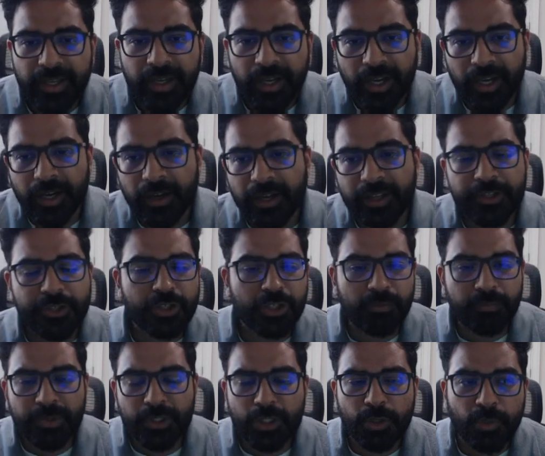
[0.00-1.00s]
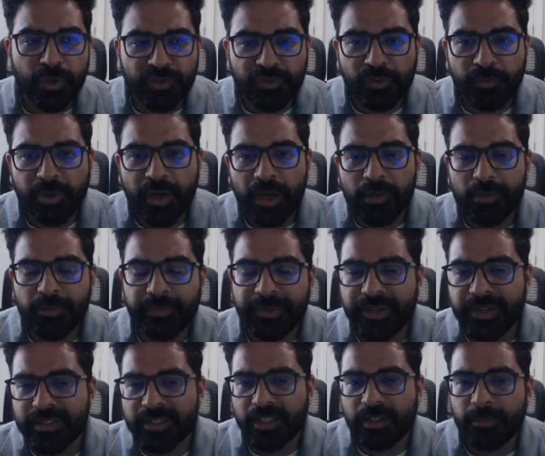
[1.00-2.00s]
It shouldn't be too much of a problem. It
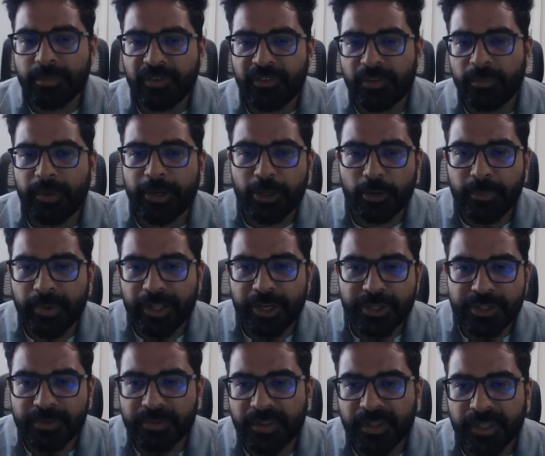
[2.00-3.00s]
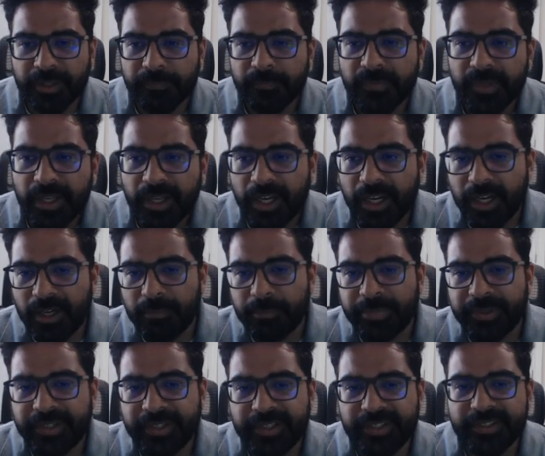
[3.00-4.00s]
is a little bit of a micromanagement thing,
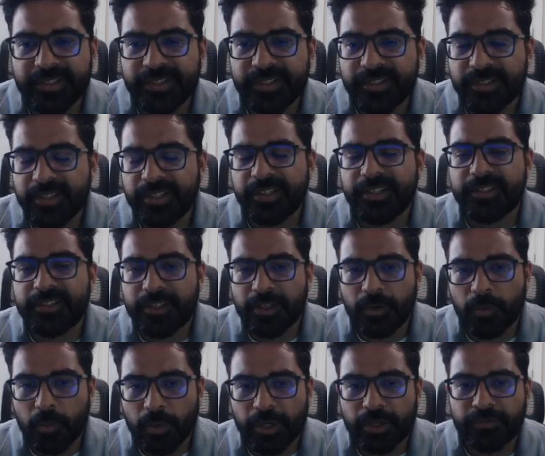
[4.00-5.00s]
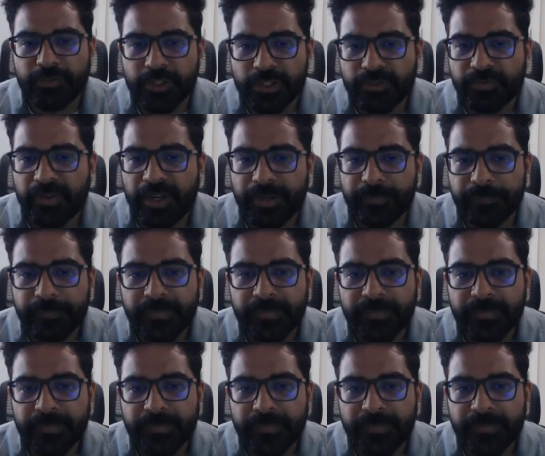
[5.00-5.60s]
but it is going to work just fine.